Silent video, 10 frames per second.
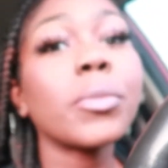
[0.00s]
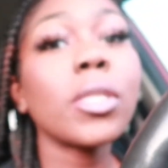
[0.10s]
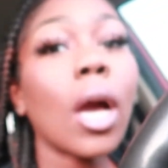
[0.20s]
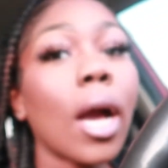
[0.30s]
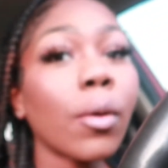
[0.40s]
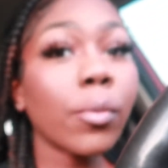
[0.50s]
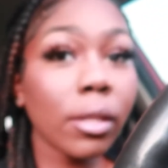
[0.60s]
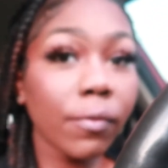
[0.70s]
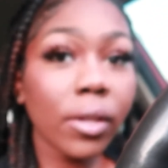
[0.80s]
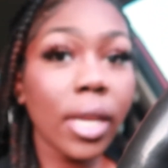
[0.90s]
y'all, I
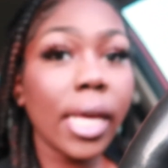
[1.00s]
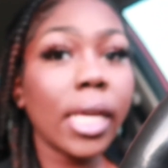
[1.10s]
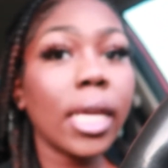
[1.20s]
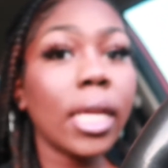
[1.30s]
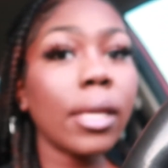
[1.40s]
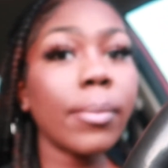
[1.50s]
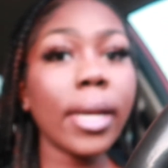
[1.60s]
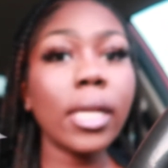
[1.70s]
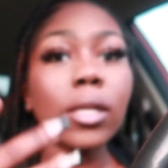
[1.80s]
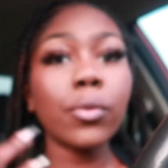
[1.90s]
really feel like
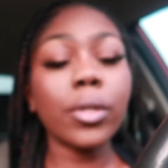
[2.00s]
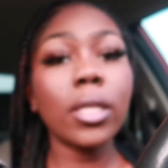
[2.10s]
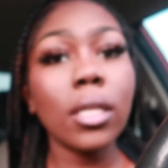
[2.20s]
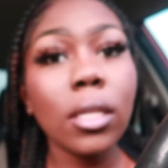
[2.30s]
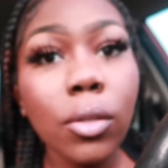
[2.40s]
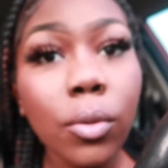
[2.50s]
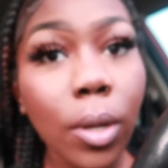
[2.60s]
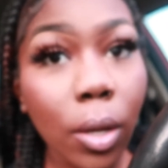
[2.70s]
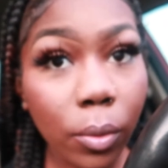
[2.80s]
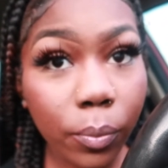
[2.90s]
anybody could really, you
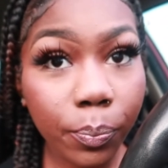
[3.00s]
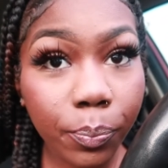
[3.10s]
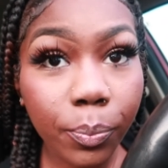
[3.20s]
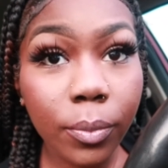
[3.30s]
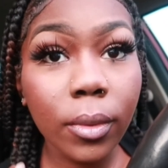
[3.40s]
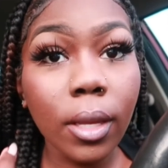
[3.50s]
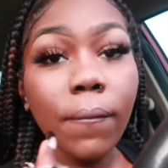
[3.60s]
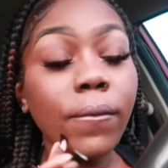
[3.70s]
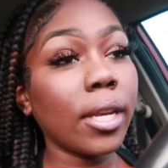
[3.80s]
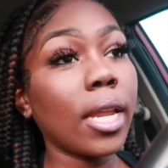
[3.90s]
know,
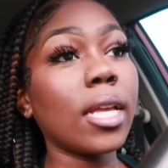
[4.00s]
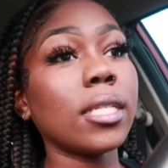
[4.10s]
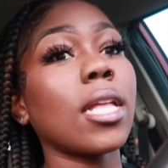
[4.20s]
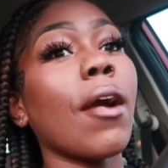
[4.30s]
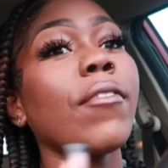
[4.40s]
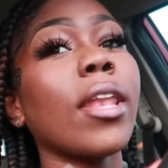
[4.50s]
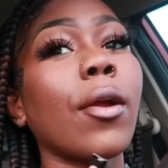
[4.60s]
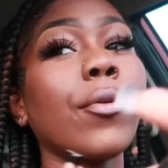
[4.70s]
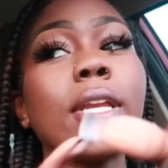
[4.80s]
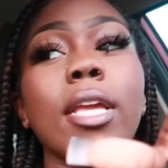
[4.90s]
finesse. I feel
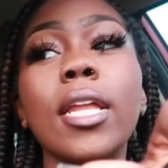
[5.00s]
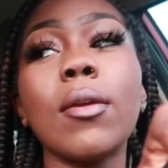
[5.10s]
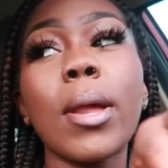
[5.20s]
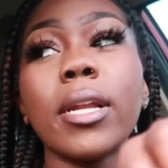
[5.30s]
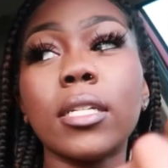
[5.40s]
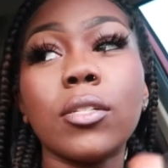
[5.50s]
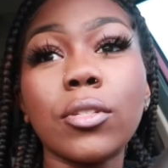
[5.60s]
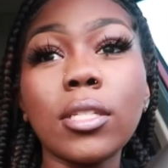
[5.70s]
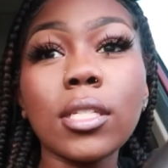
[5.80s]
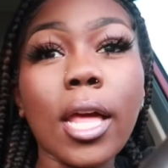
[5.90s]
like really anybody could do
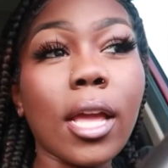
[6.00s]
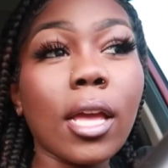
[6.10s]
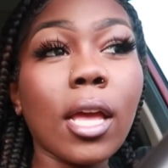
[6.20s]
this. Like,